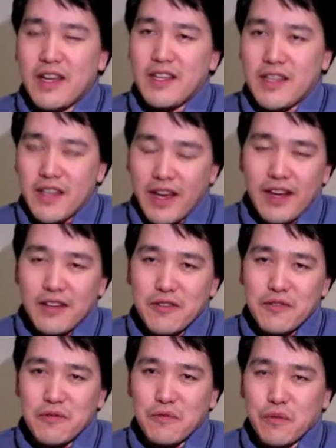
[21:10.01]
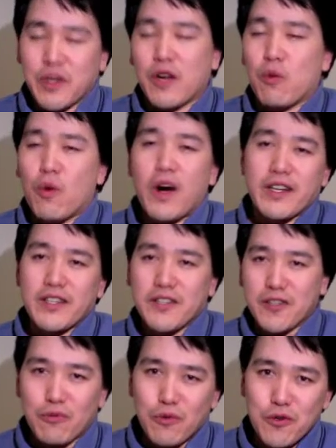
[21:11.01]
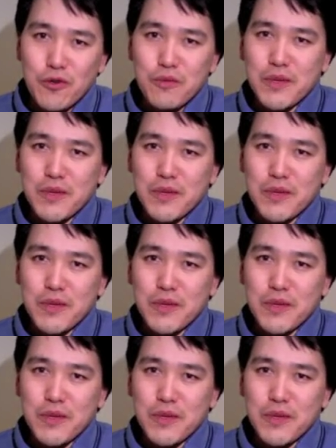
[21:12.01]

Yet, when I walk into the room